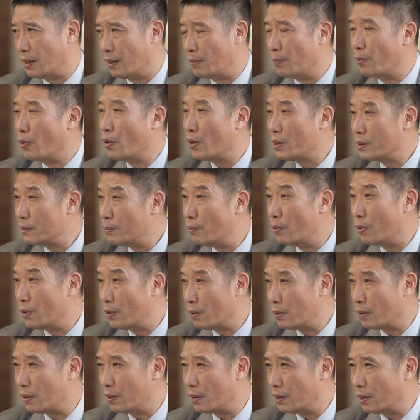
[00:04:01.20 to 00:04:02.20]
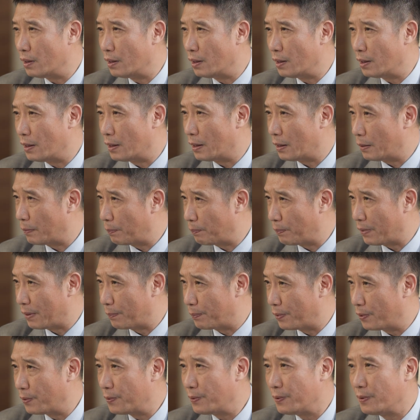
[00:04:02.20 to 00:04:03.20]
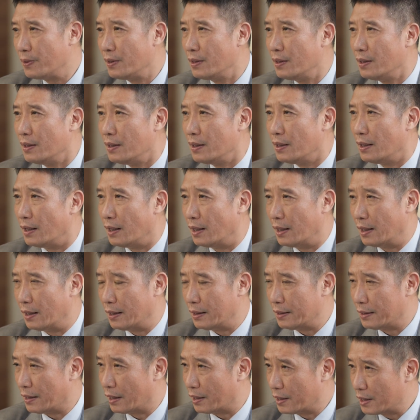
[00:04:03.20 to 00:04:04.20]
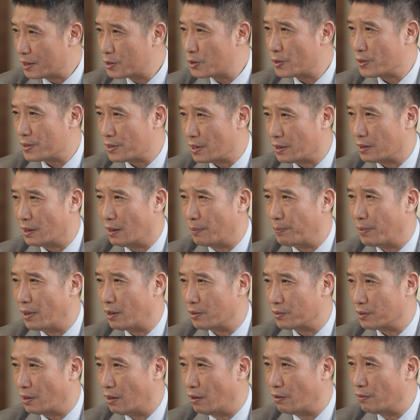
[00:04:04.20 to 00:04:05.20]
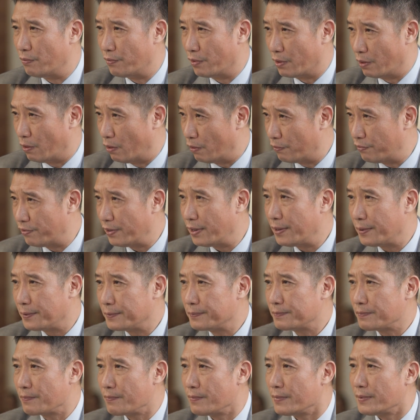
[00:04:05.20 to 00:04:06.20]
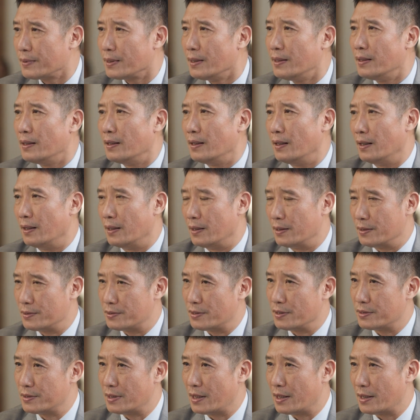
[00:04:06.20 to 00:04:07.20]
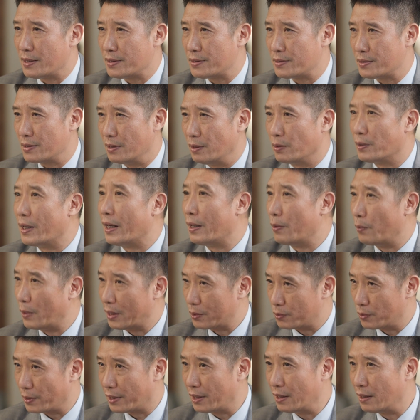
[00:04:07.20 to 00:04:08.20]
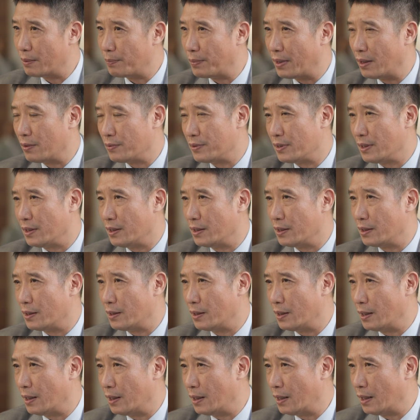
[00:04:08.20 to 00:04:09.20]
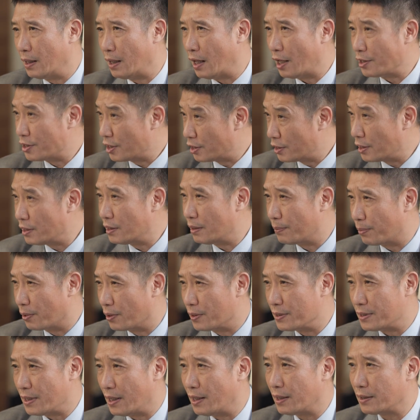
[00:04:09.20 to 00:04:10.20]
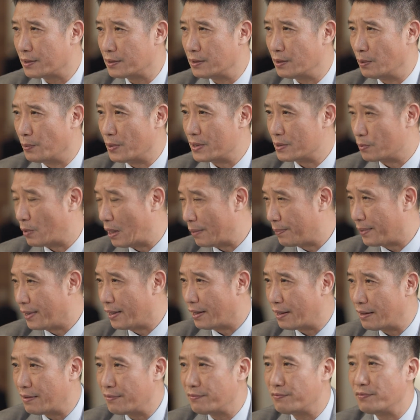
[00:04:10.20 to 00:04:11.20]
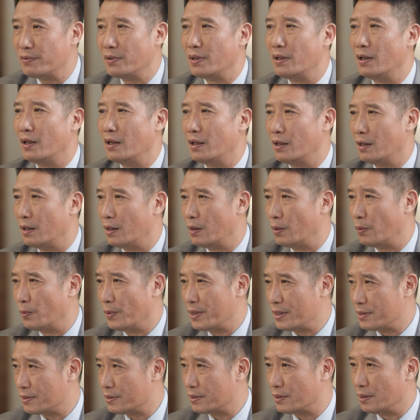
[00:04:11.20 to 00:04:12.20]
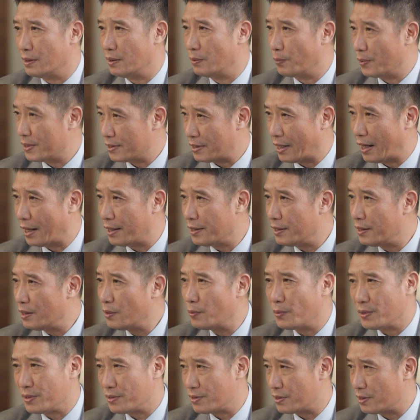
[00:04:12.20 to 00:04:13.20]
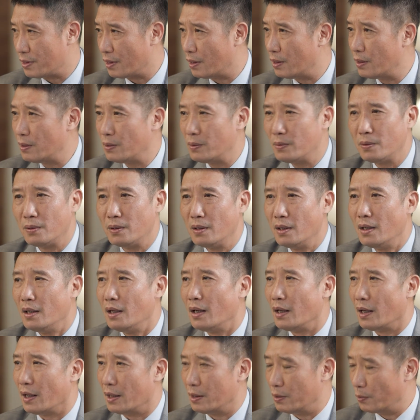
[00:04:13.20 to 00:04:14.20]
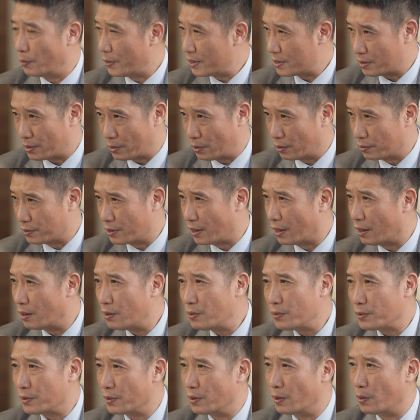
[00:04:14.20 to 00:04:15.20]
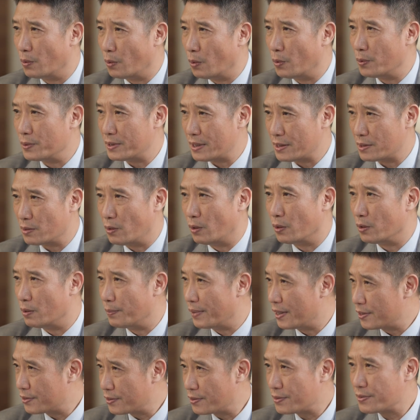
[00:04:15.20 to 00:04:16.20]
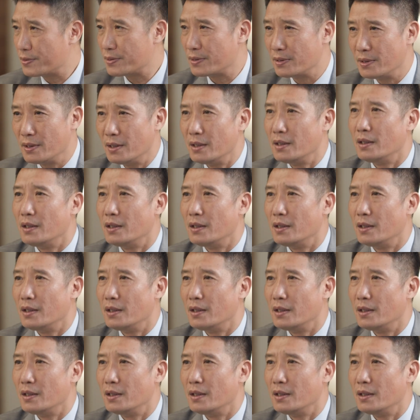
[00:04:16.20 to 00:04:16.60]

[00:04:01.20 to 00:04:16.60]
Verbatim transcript: more and more people they are interested about our offer uh, such as, okay, we're talking about the uh, uh, Argentina project with YPF, uh, with, with Eni, with Shell, and with Total, you know, all these oil majors,